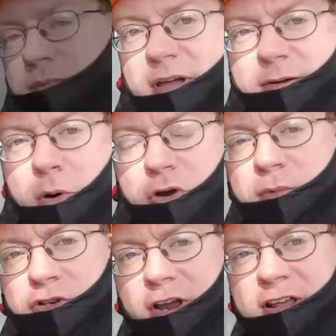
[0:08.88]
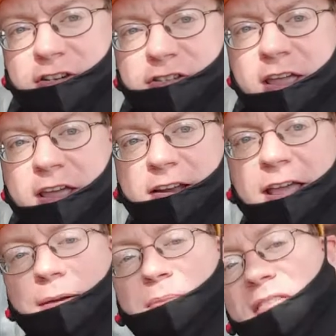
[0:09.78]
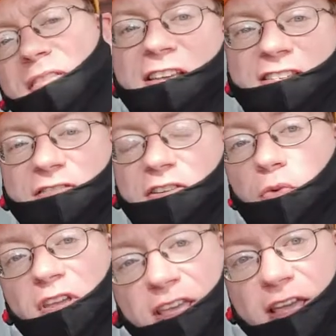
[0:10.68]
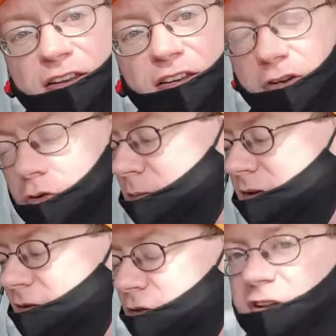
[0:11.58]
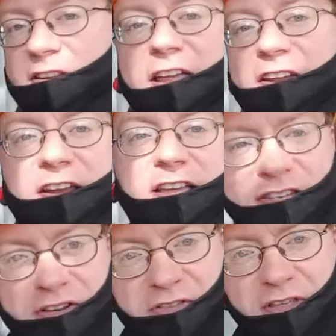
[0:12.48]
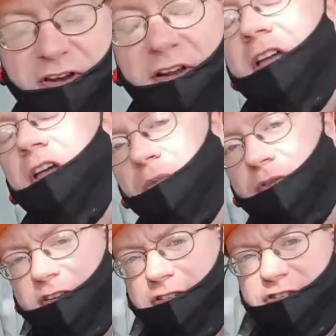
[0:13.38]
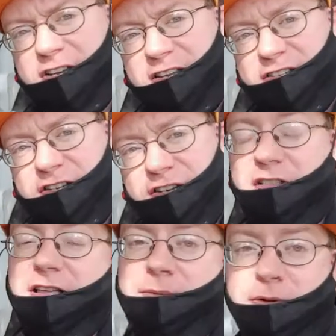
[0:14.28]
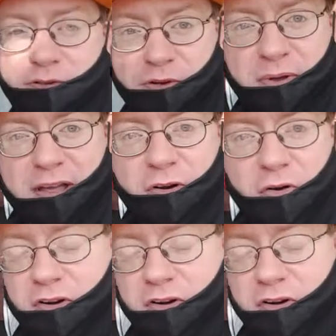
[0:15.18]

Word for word: Welcome back, Pokemon trainers, and happy Thanksgiving weekend to all my fellow Canadianites out there. Professor Chas here, the lab coat's on back